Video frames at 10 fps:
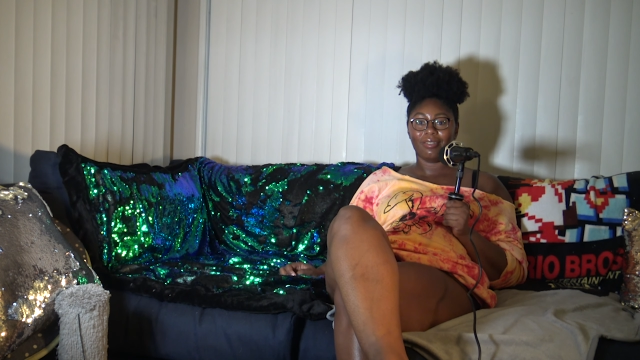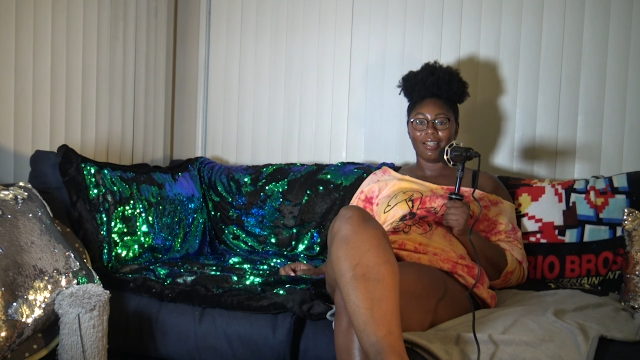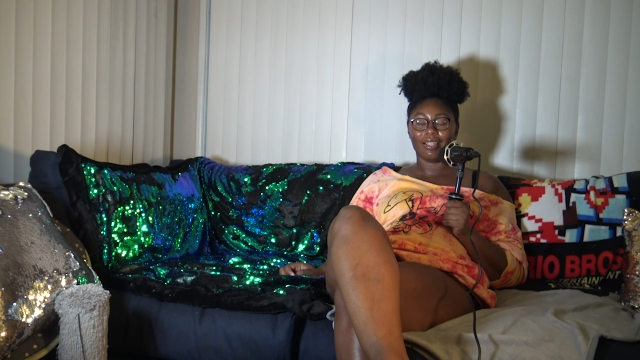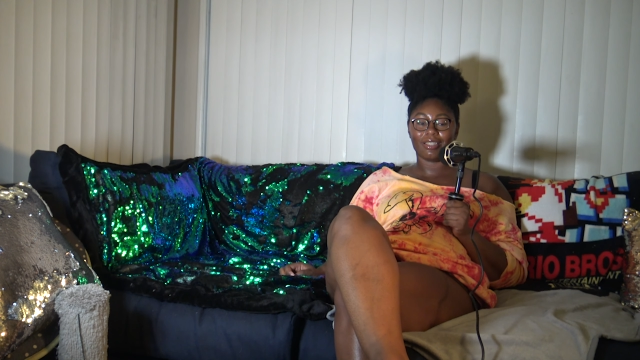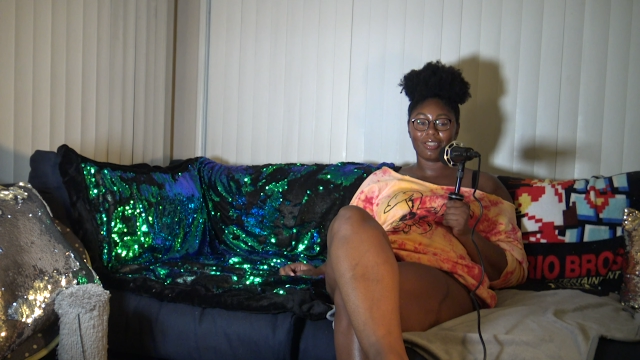
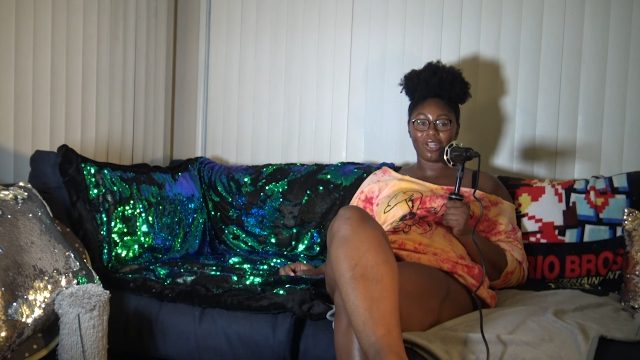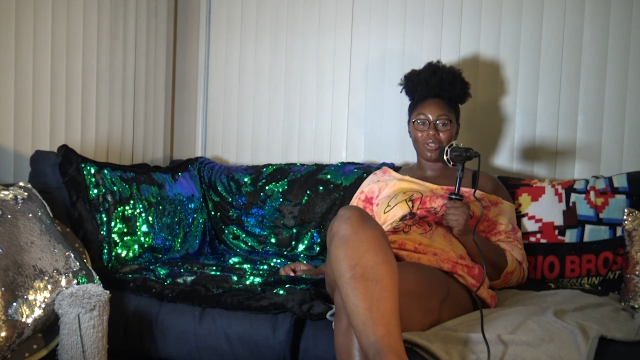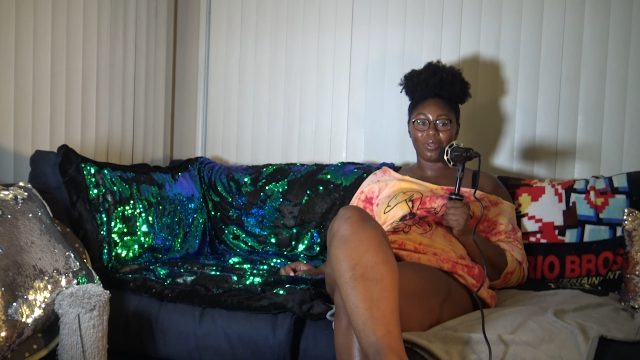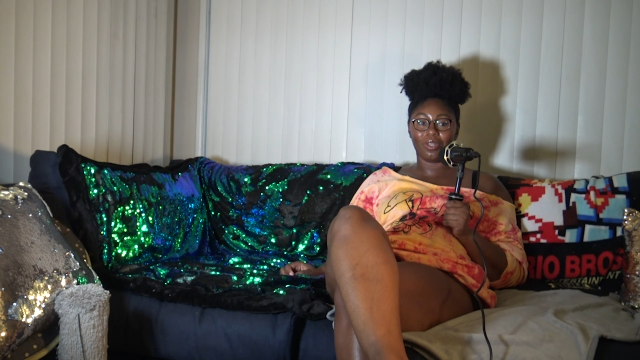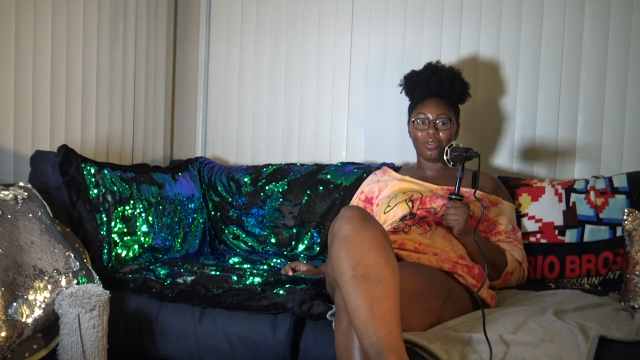It starts
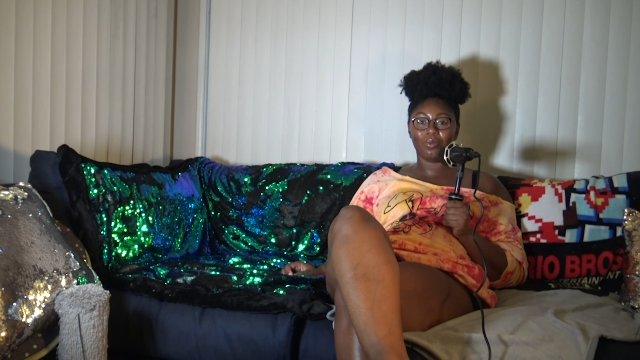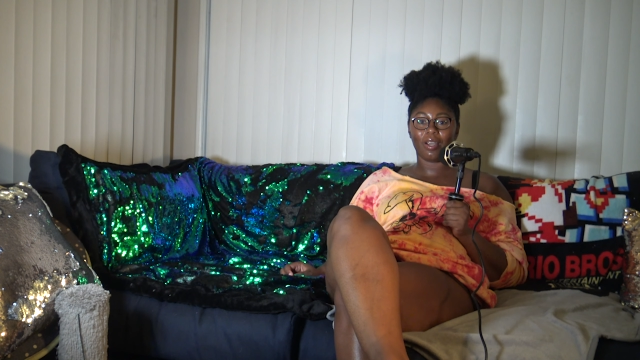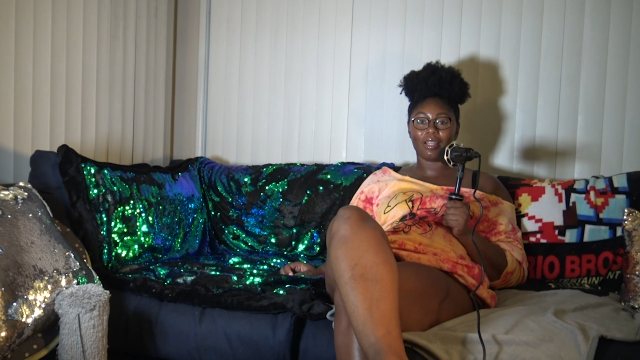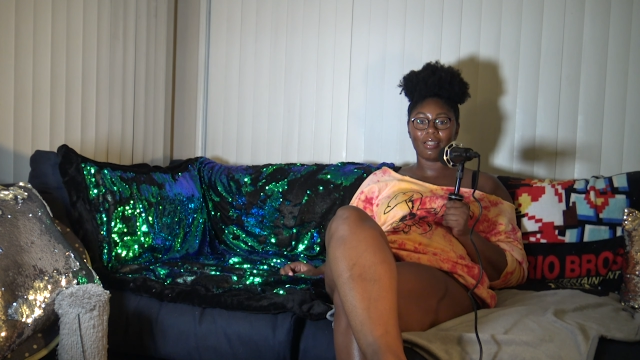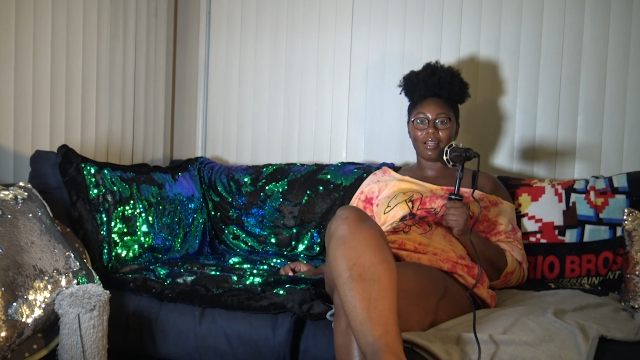with you
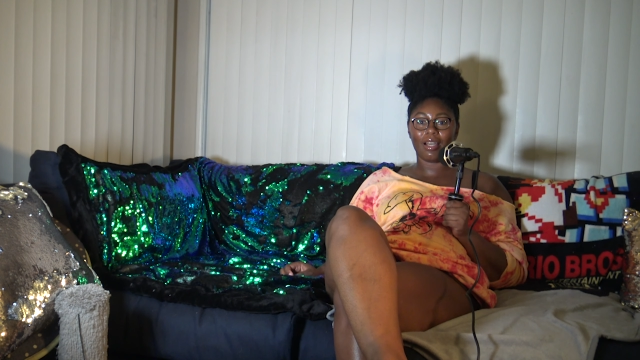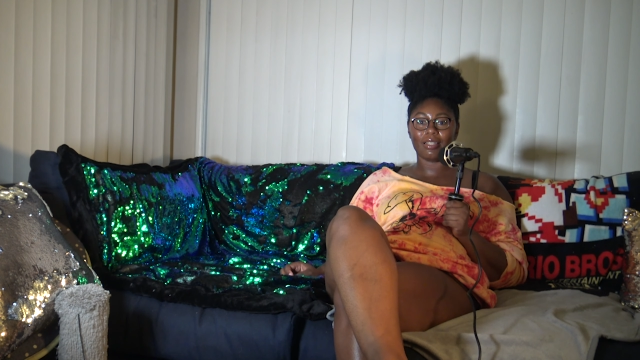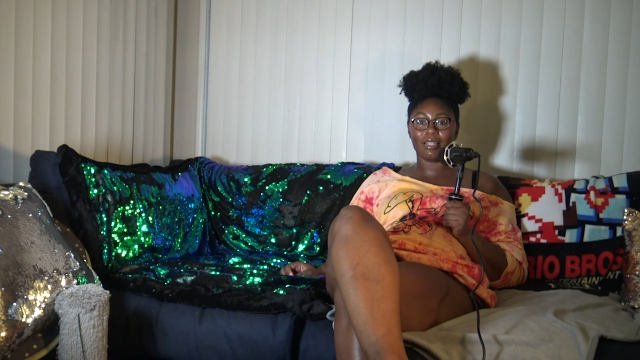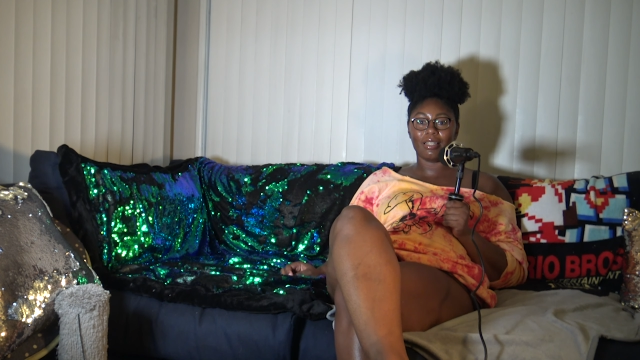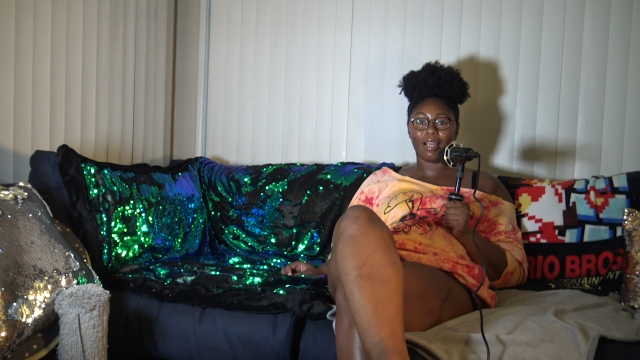
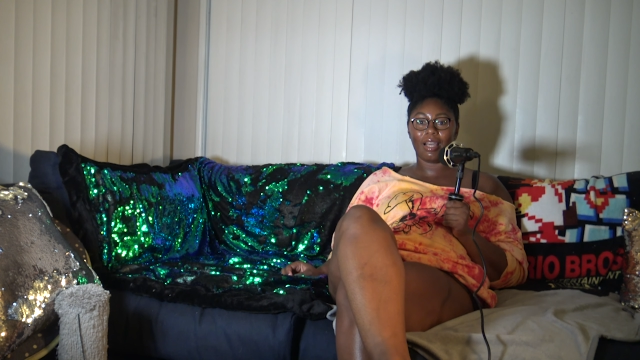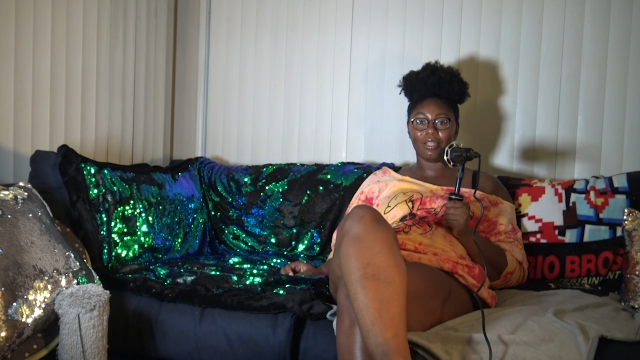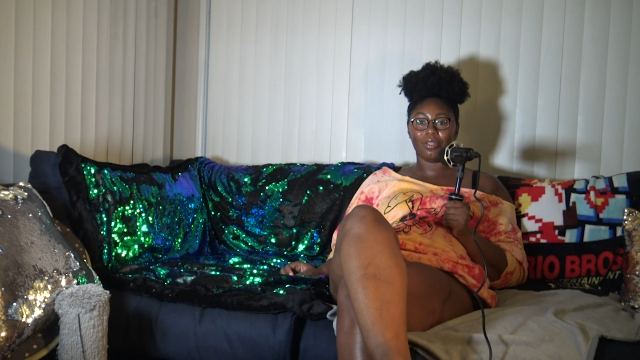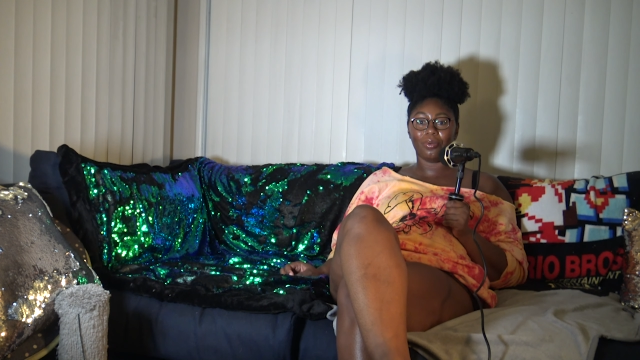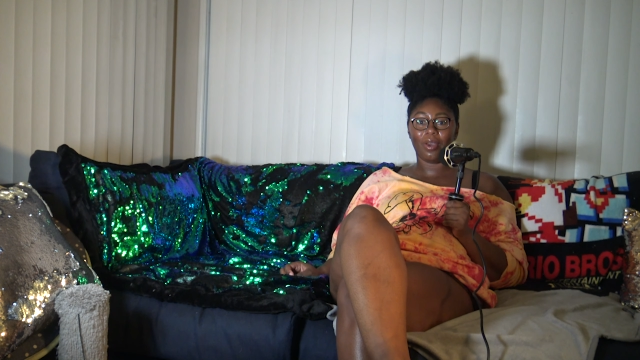recognizing that
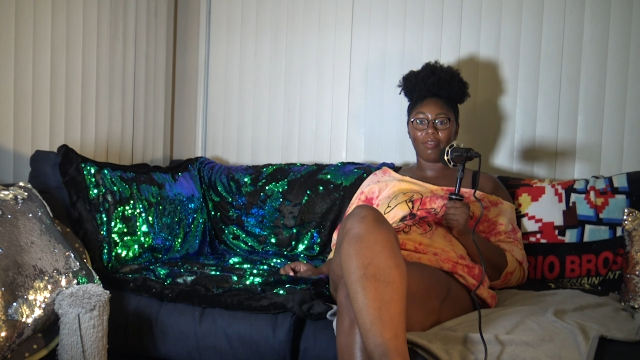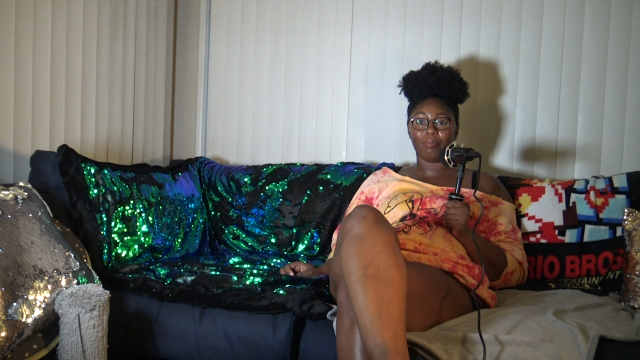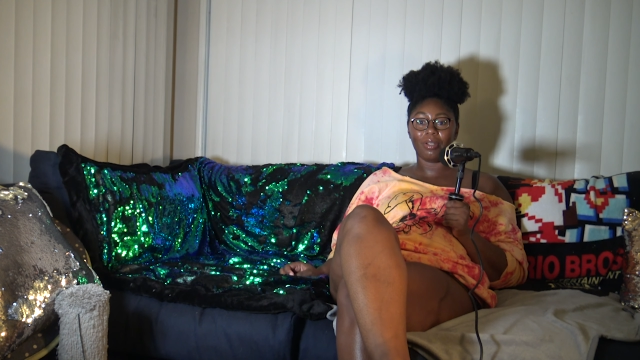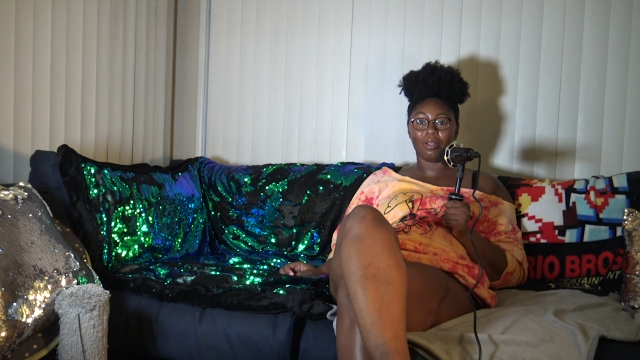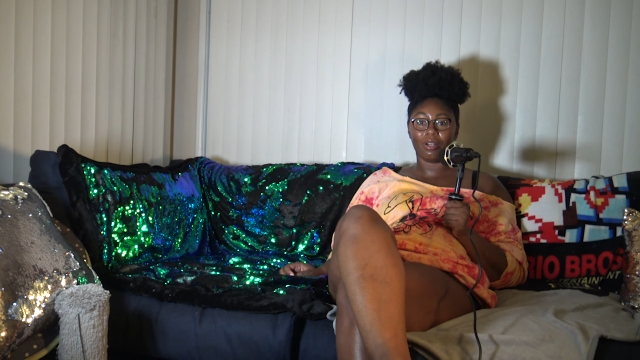you have
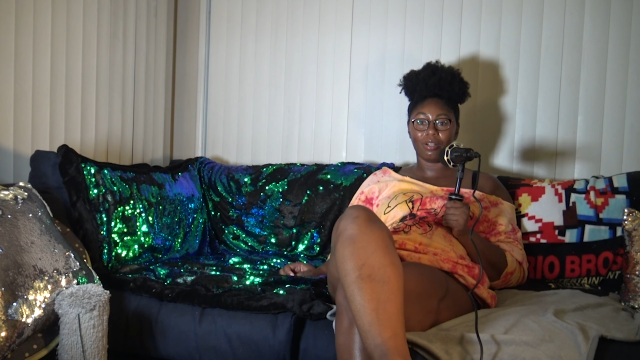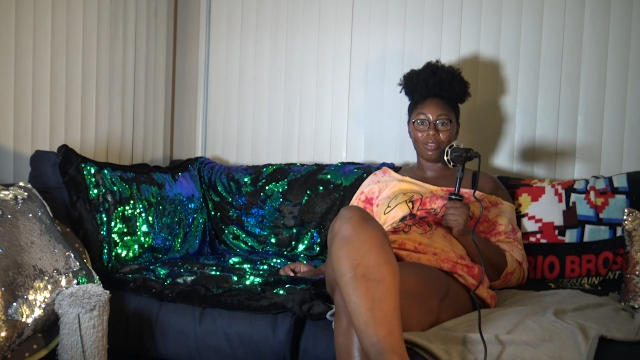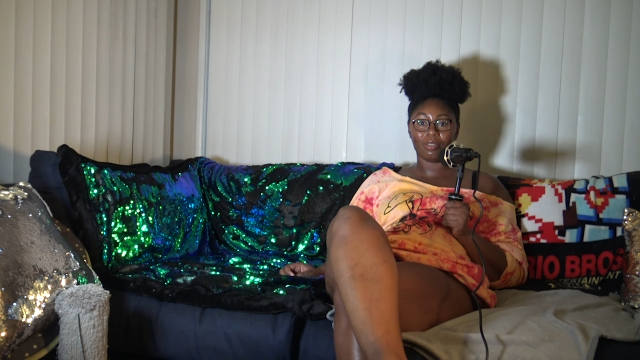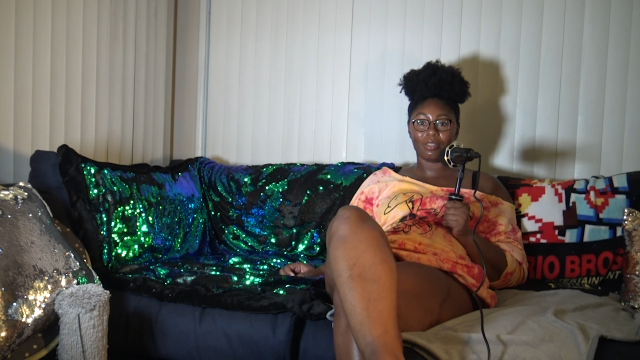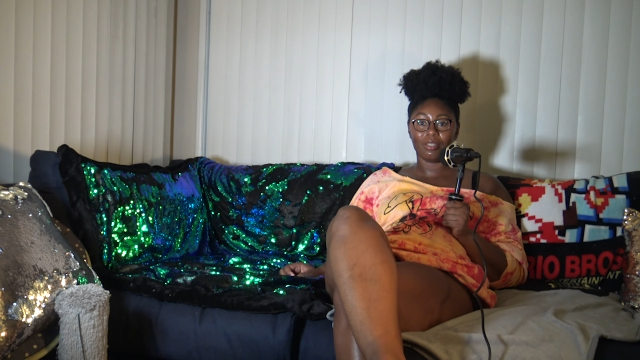been
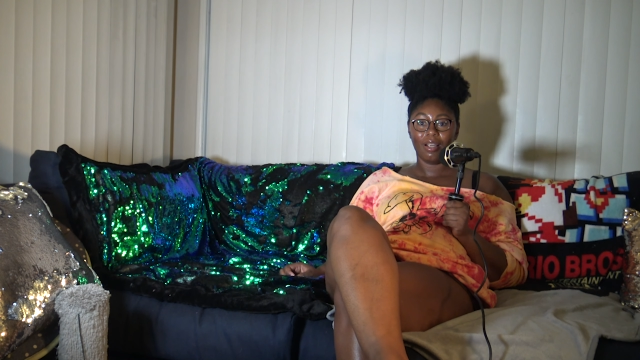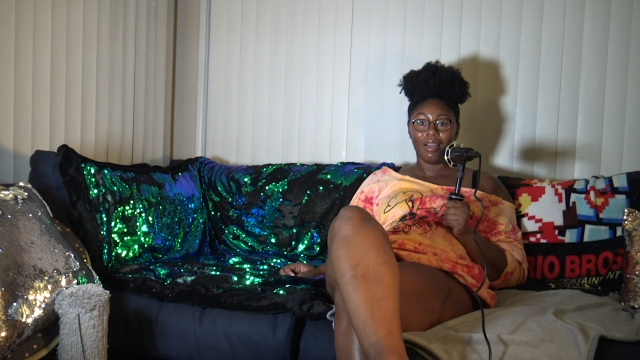hurt,